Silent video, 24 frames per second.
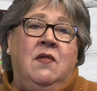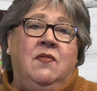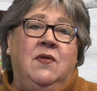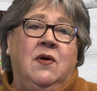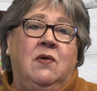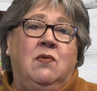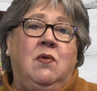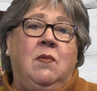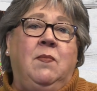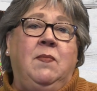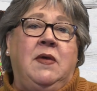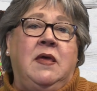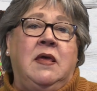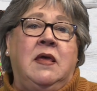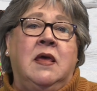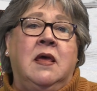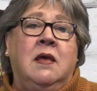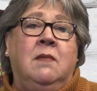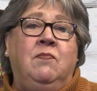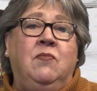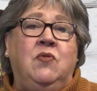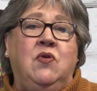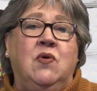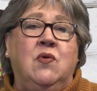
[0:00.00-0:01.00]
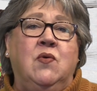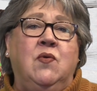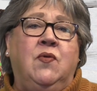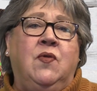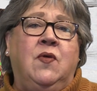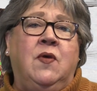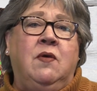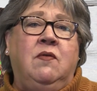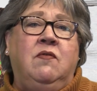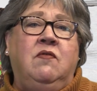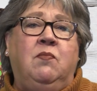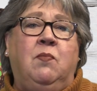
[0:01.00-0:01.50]
There will be
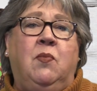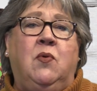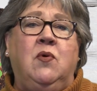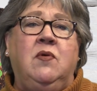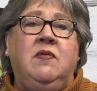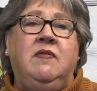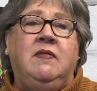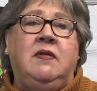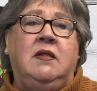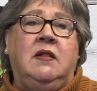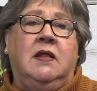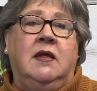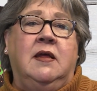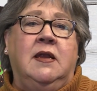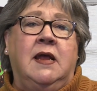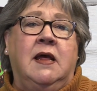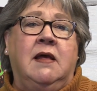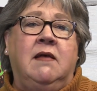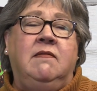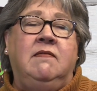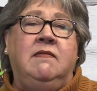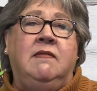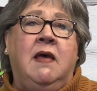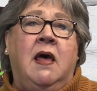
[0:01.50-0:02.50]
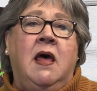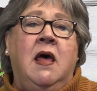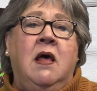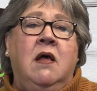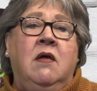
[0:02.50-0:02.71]
youth sports clinics